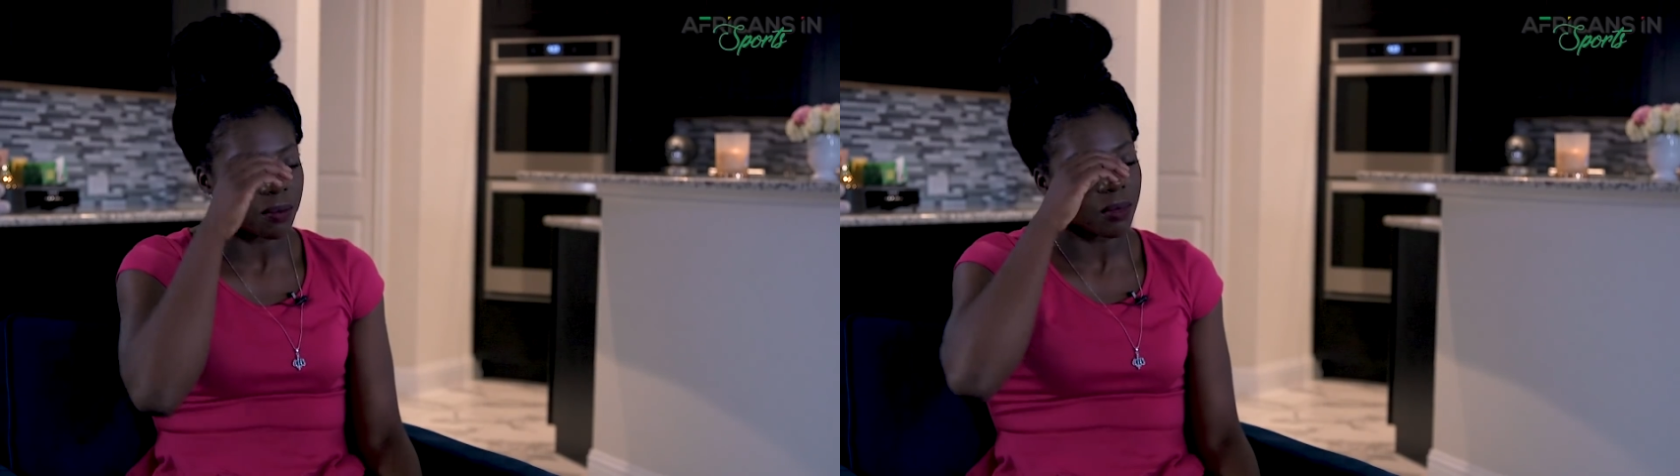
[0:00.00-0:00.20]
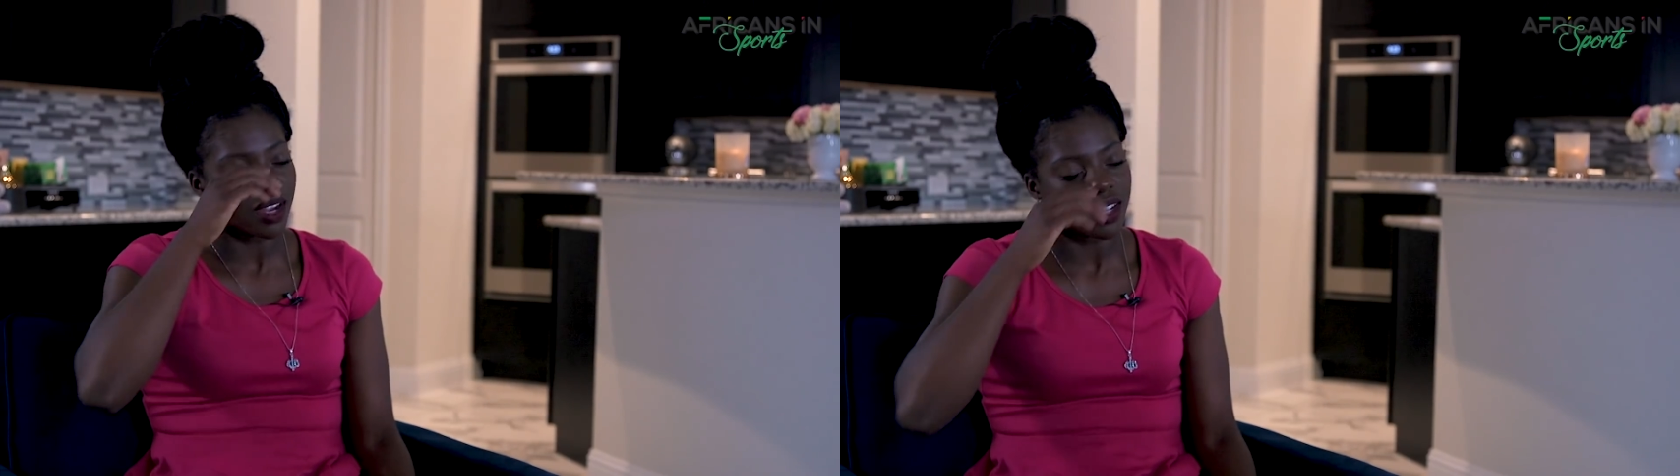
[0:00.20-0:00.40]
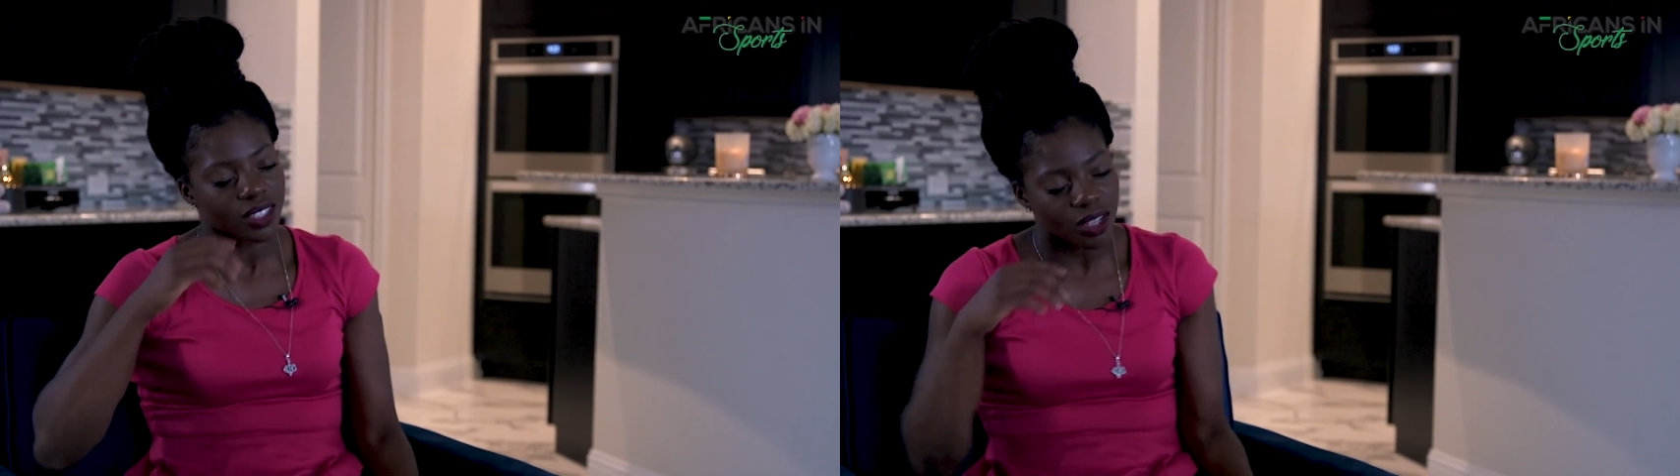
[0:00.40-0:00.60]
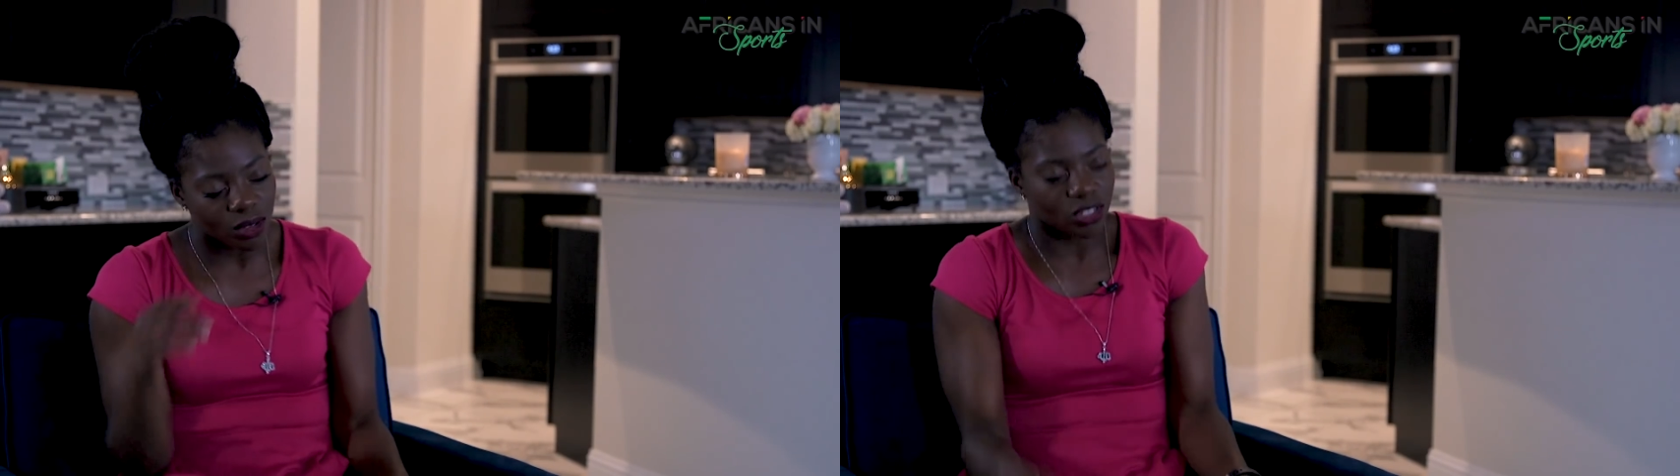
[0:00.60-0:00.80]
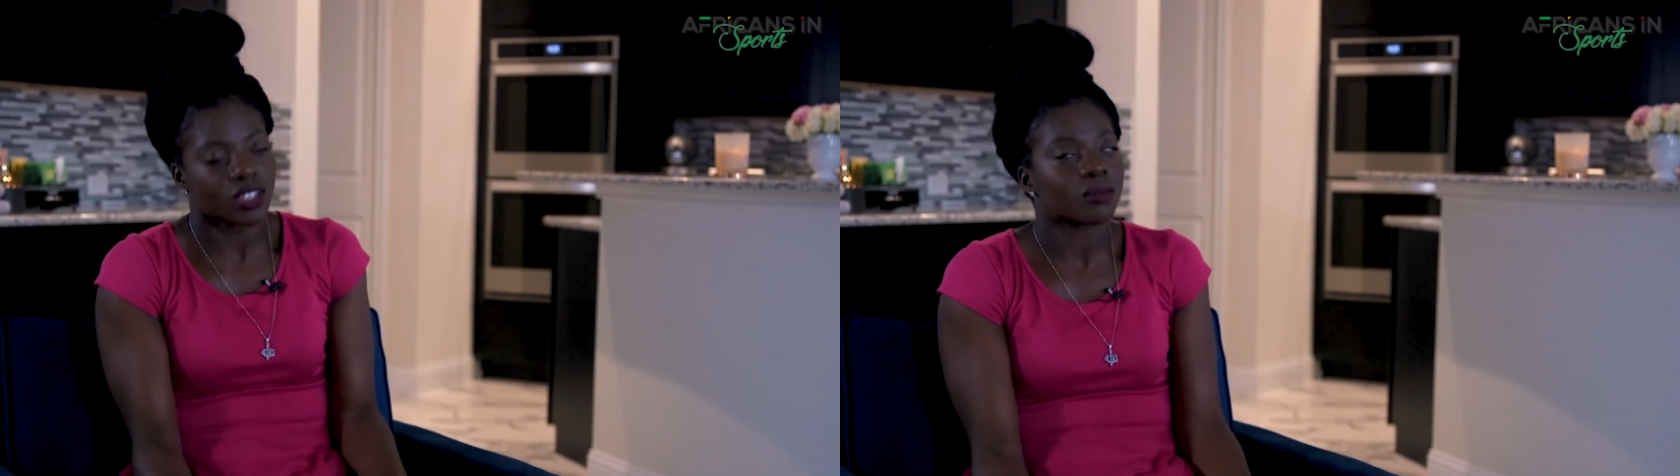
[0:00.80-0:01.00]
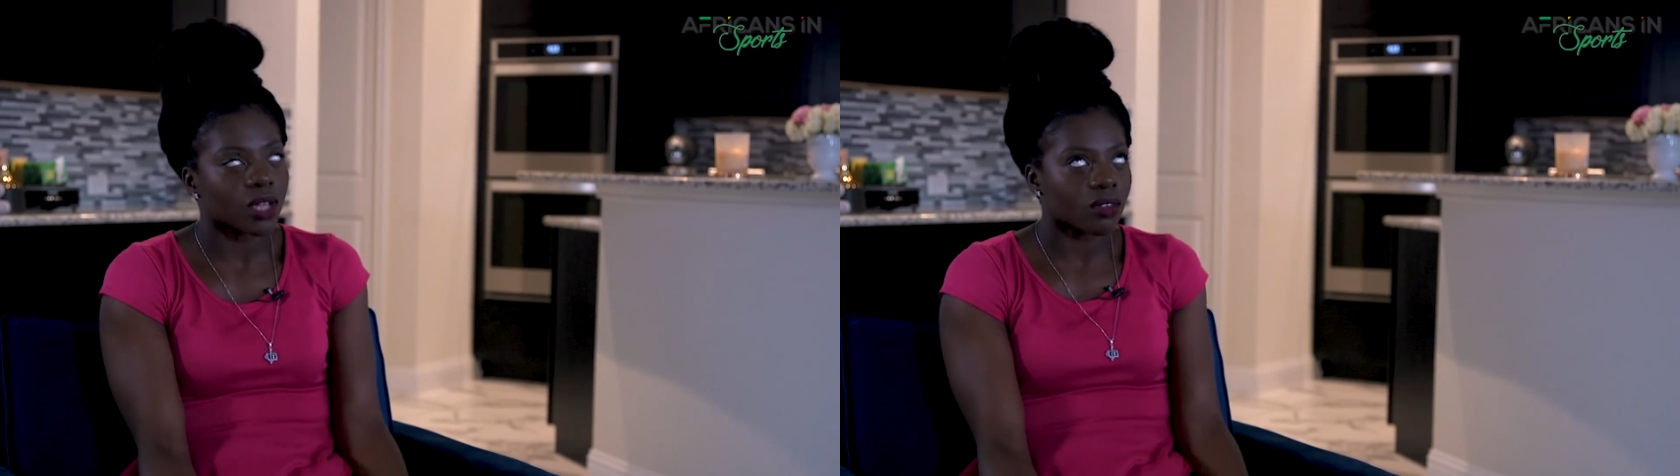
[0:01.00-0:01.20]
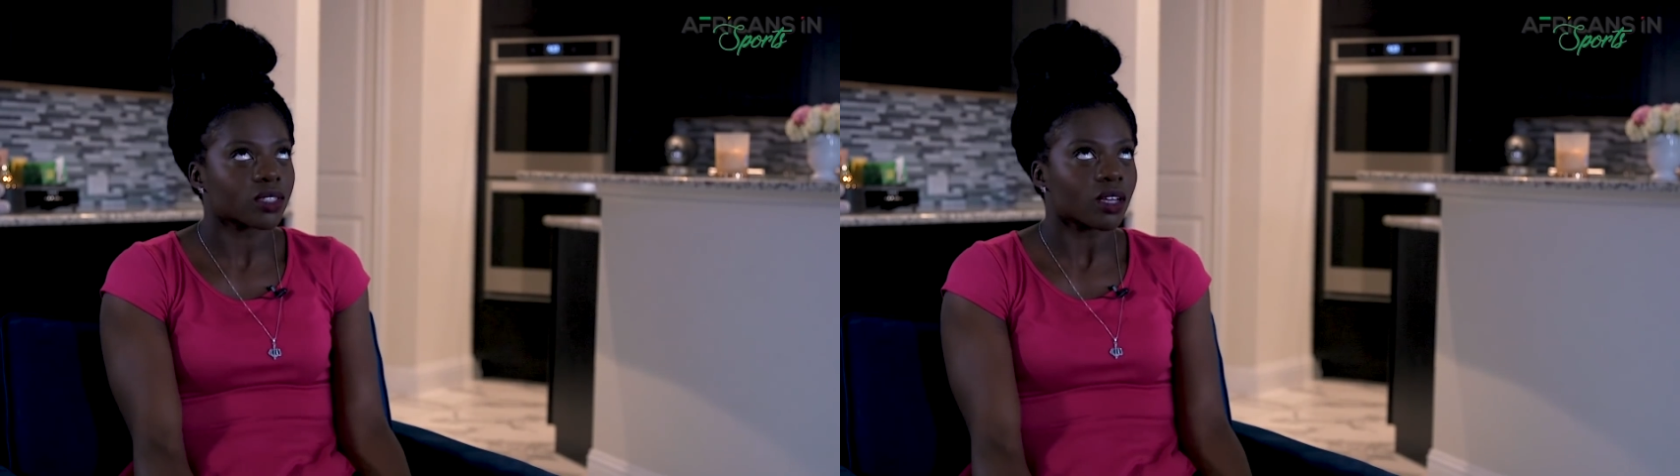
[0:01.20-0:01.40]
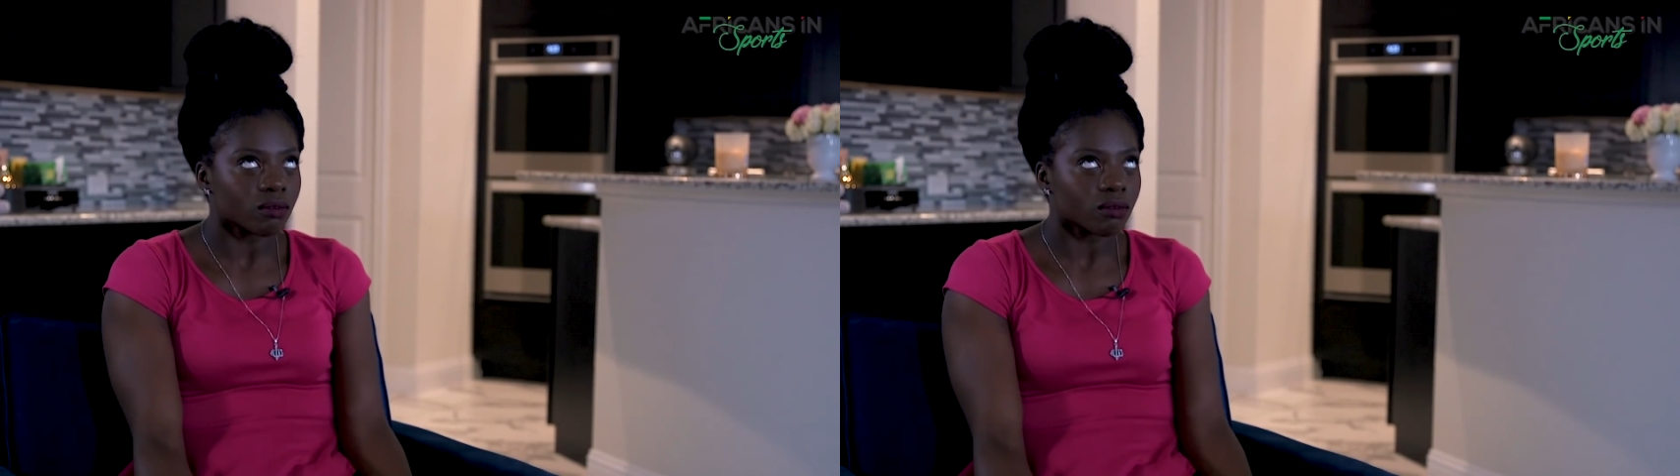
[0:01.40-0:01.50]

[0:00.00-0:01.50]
embarrassed. They were stretching me off.